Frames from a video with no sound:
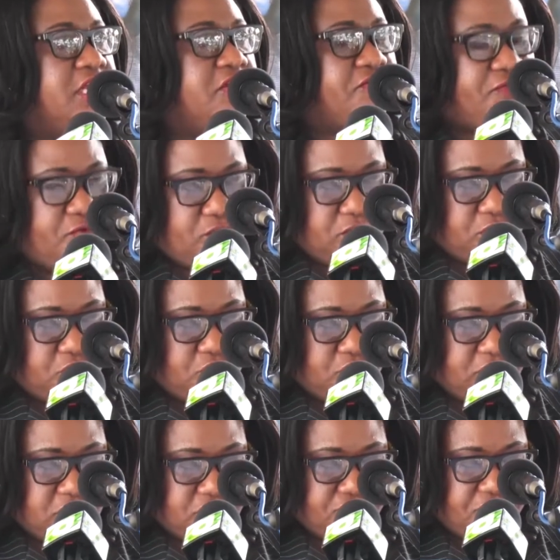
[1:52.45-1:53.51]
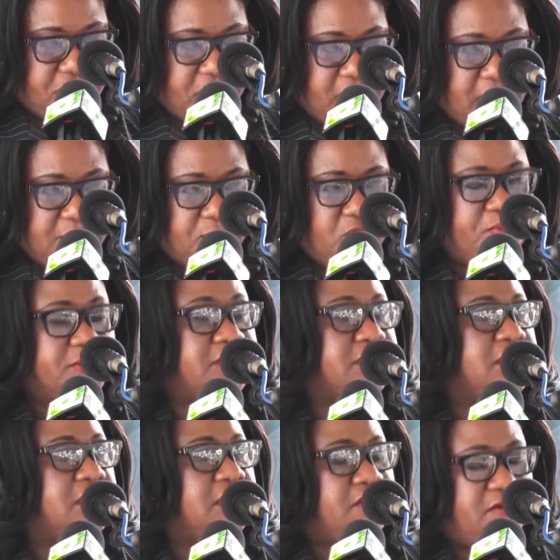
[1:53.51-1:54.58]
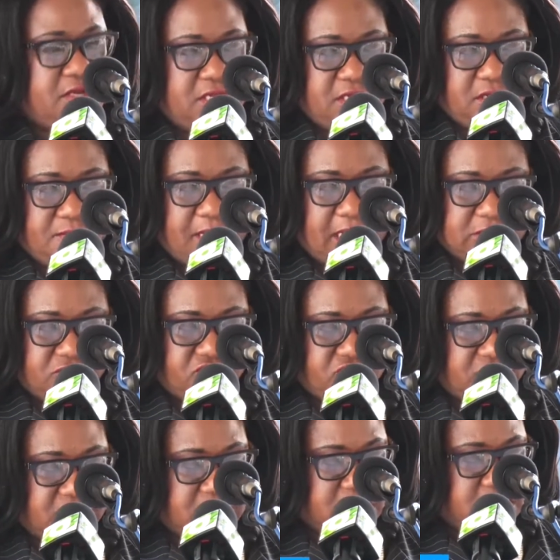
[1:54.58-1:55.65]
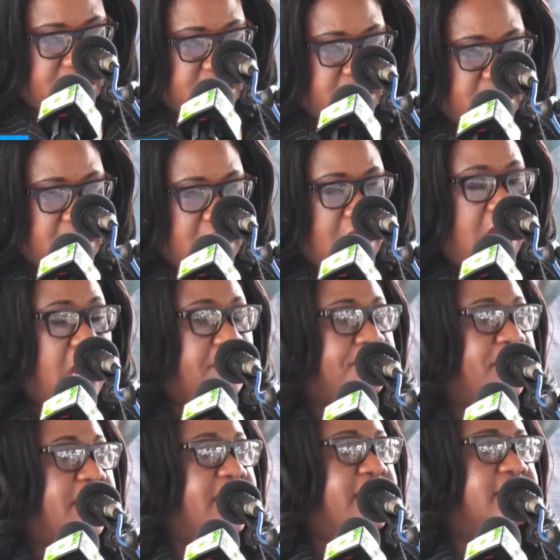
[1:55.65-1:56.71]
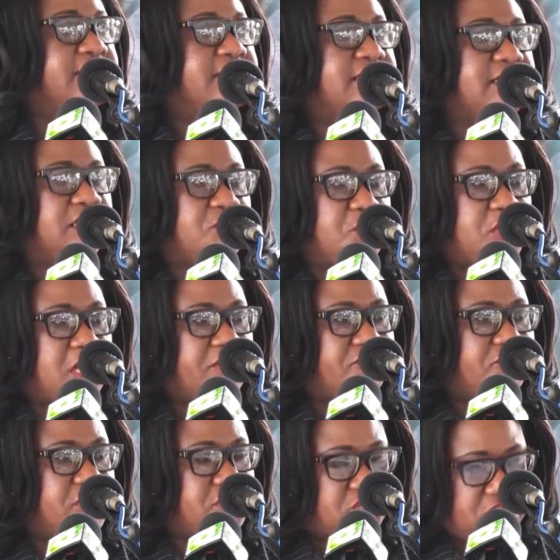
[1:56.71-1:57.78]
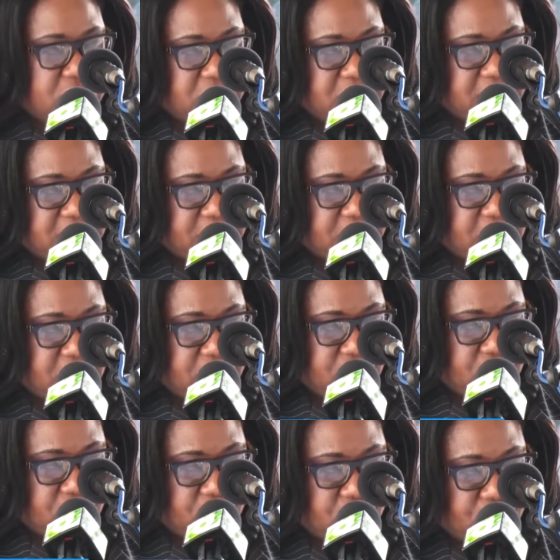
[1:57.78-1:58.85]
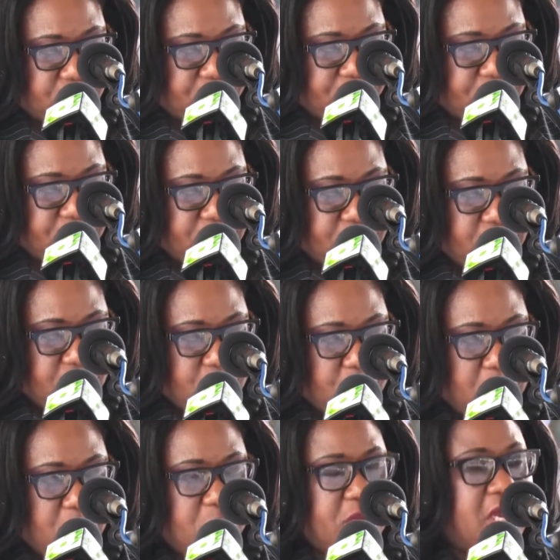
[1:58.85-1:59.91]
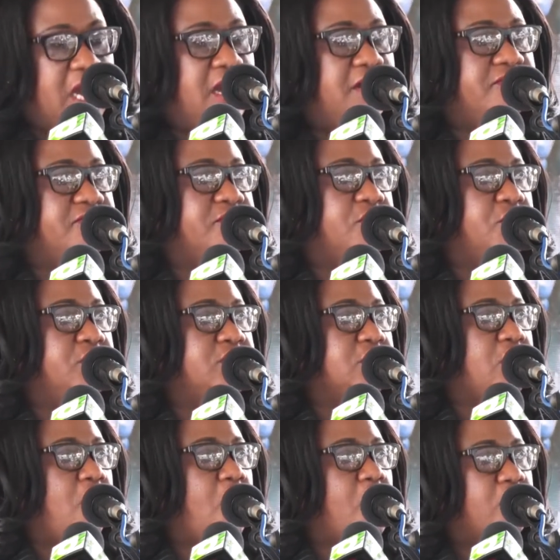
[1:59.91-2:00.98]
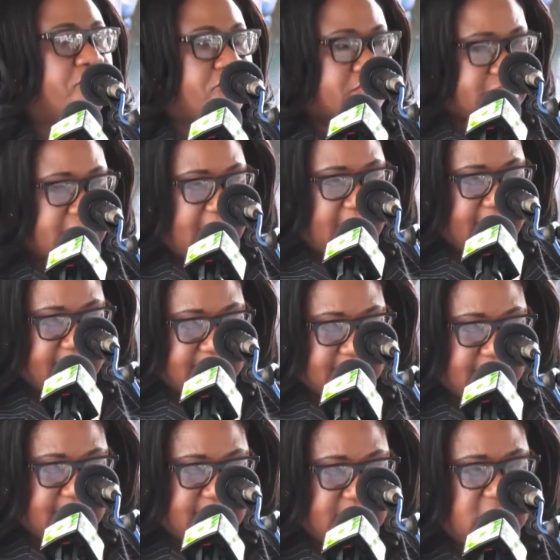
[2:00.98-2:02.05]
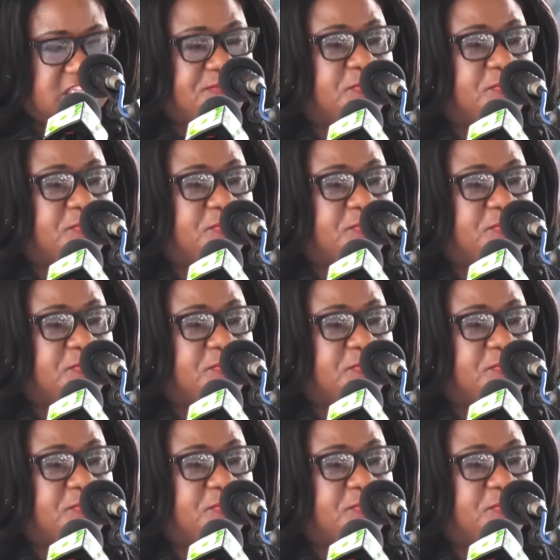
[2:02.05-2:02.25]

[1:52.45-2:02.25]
therefore, the judiciary, and more particularly the magistracy, are pleased that we have reached to this stage where we are going to concretize these